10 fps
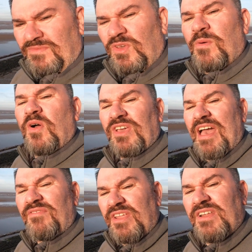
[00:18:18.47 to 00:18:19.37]
Come on,
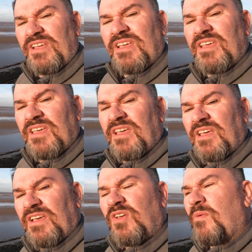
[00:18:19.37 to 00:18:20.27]
Gavin.
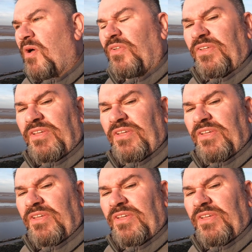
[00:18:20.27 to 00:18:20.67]
Come on.